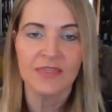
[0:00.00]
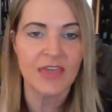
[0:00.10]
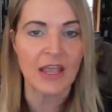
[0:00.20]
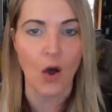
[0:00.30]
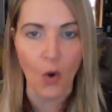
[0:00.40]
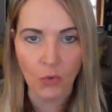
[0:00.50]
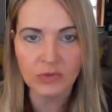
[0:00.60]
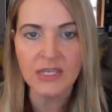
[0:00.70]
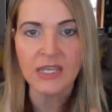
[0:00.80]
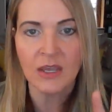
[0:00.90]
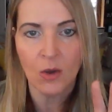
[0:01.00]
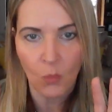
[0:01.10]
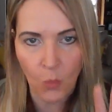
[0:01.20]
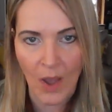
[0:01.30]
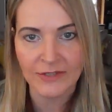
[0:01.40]
They only
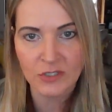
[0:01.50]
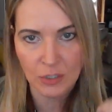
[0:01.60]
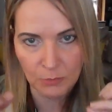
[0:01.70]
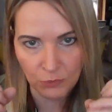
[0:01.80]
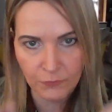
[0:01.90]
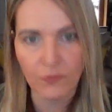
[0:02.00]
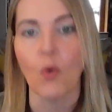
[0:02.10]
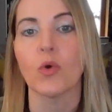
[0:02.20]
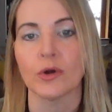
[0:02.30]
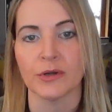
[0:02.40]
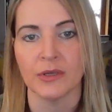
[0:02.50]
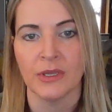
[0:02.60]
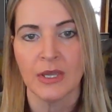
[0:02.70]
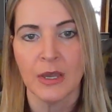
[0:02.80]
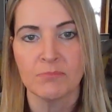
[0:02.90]
want to move forward
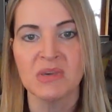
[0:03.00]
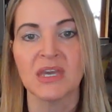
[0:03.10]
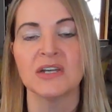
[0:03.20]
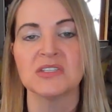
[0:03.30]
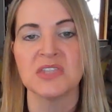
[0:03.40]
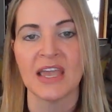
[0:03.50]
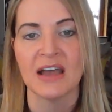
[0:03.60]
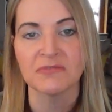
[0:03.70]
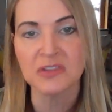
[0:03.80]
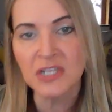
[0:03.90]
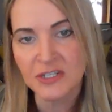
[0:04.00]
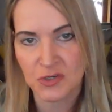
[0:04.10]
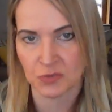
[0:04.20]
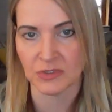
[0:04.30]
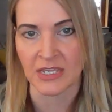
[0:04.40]
because they have
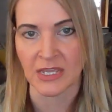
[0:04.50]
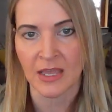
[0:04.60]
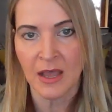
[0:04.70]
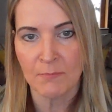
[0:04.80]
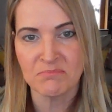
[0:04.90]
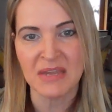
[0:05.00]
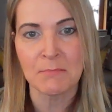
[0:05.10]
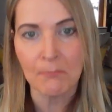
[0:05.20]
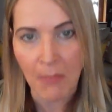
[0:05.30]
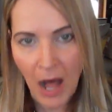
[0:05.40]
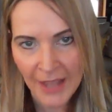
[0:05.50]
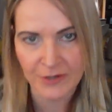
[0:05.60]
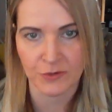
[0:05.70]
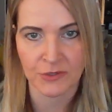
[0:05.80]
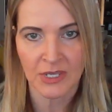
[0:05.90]
literally been
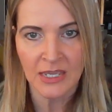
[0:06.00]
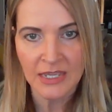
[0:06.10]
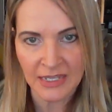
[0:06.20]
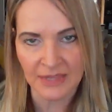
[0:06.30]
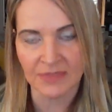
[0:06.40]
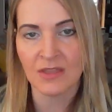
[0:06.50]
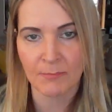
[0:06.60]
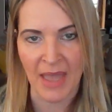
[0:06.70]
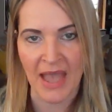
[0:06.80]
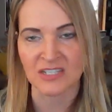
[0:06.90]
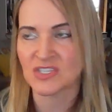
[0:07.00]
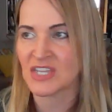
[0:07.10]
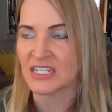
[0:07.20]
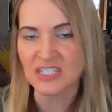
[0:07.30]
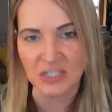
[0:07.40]
mired in the past.
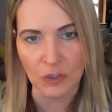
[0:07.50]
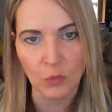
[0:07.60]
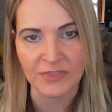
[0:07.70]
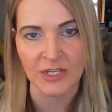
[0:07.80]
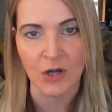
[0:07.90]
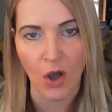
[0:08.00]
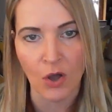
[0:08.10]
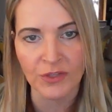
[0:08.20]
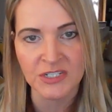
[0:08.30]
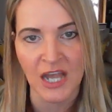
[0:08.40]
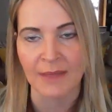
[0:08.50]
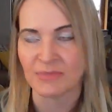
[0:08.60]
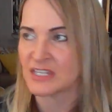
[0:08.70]
They deal with it all the time.